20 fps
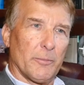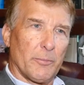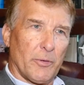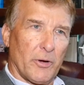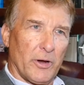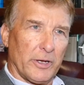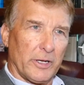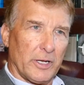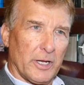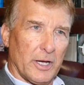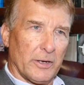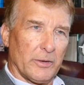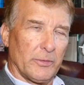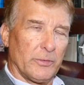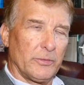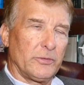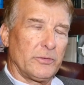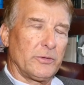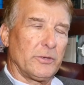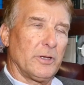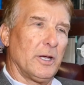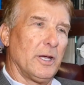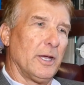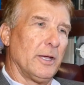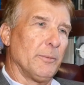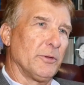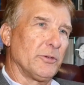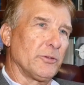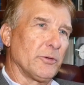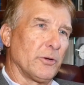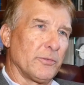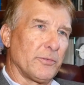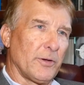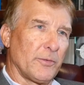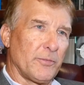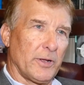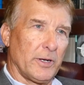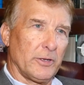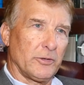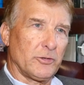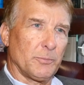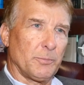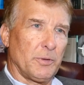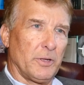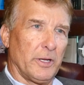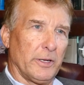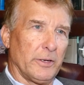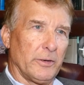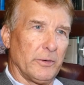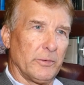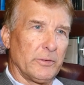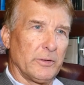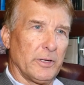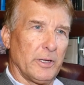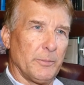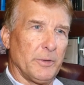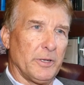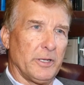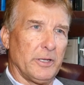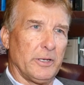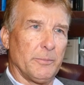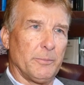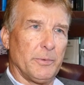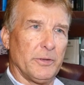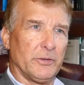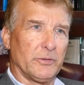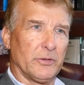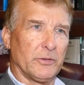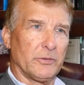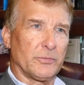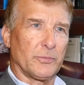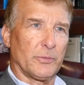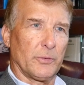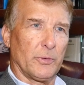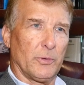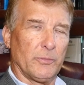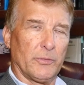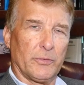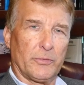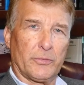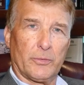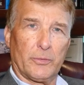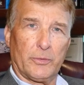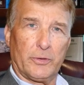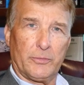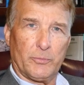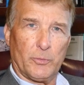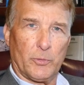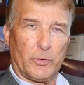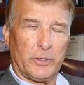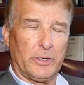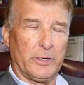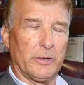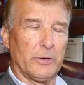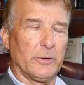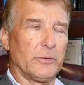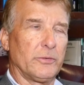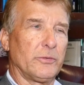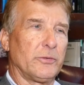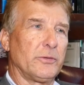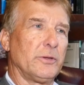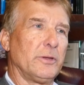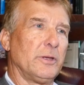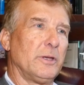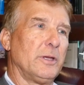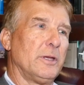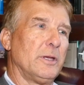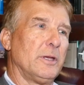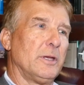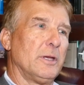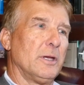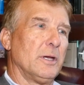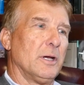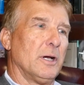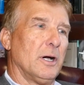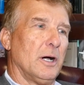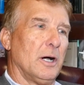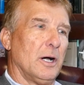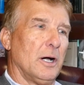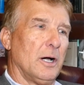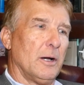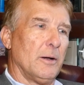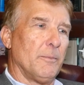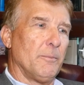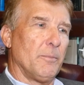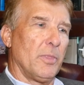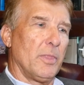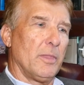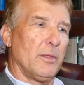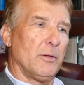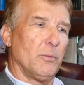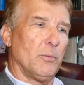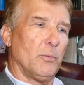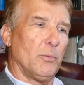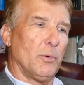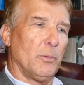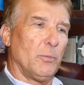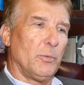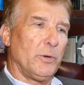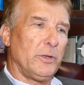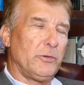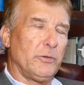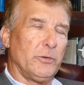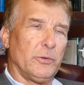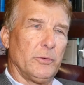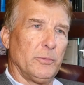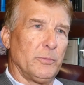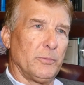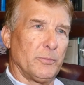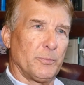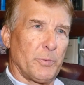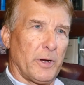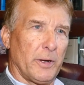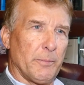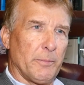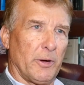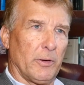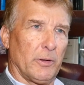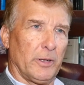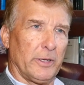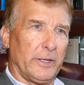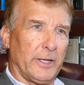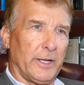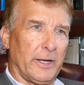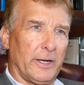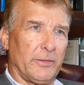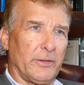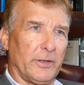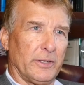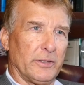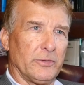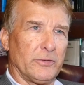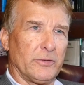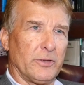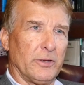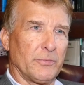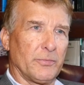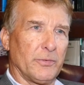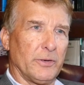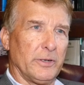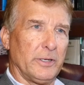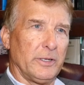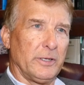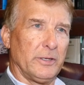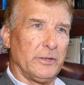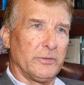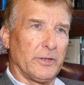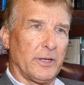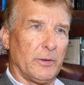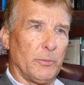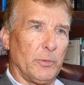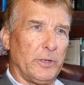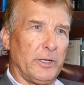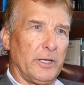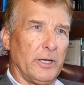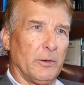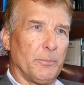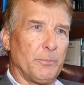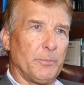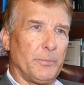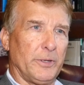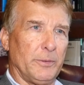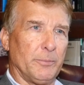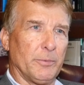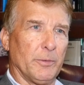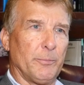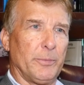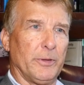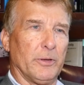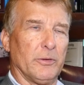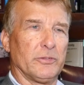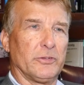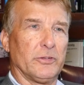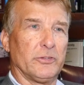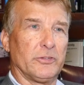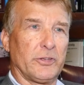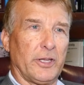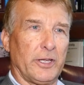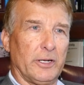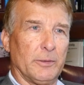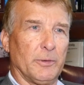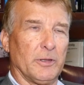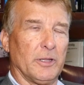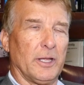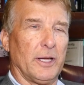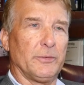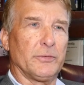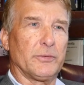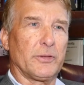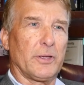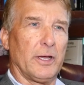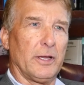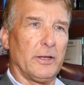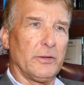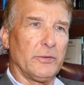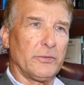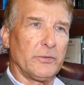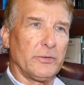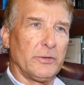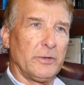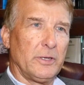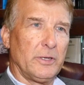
Brian Connors. I'm a certified financial planner. I've been in the business for over 34 years. What we do primarily that I think is different is that we help people build sustainable lifestyles.